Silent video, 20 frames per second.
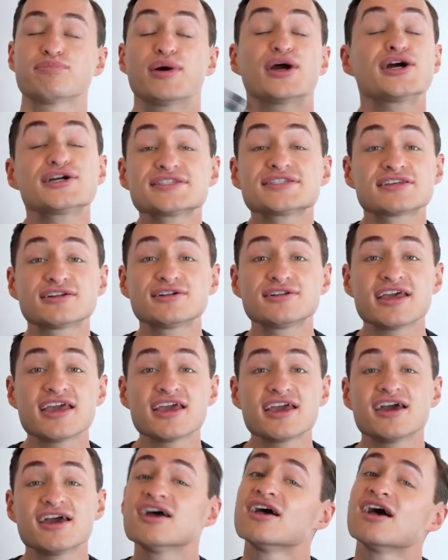
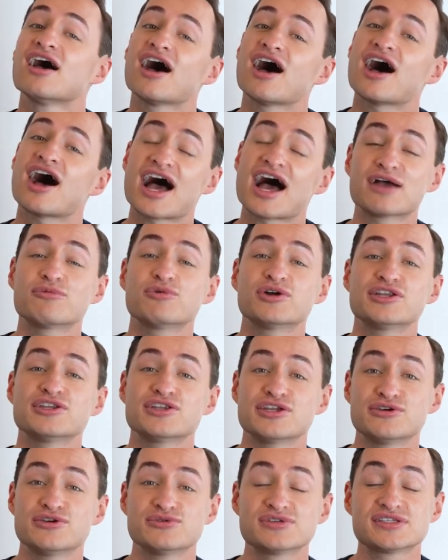Personally, I wouldn't
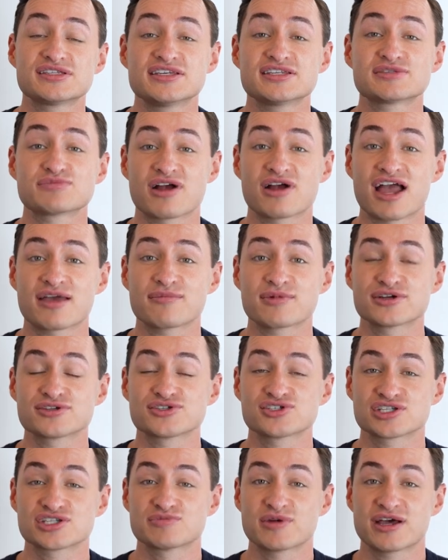use these primers
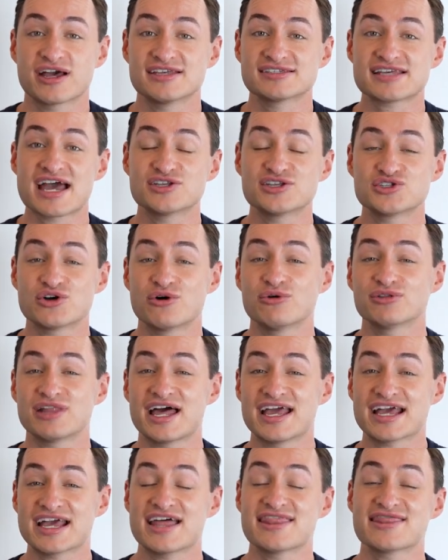just because I don't
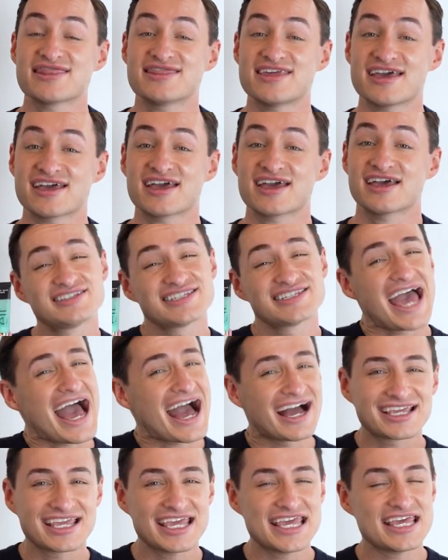like a thick,
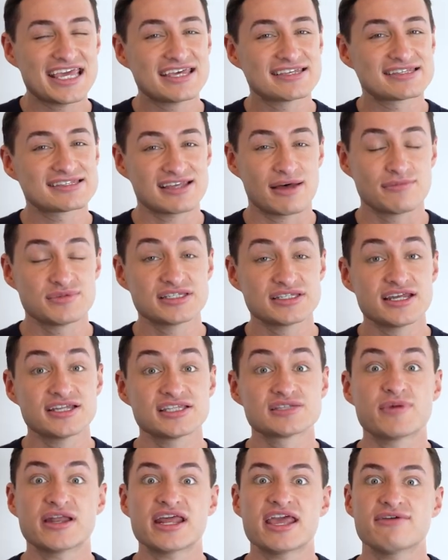tacky
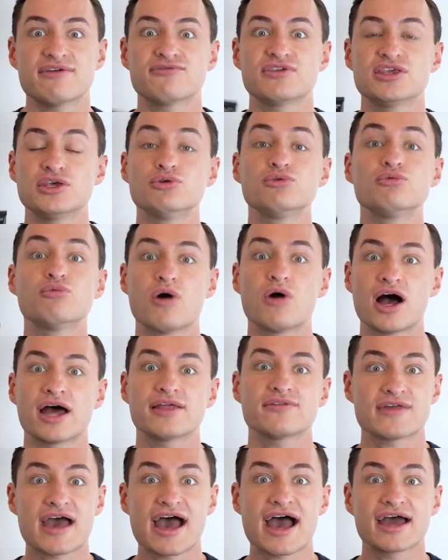substance, but if you
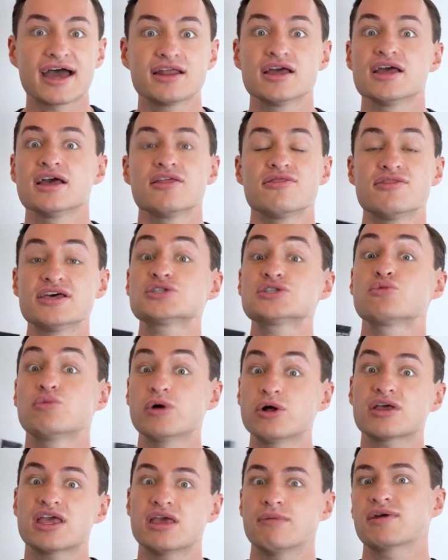want that, this
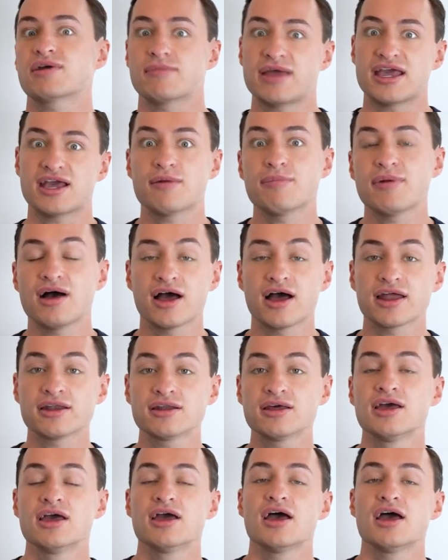will keep your makeup on.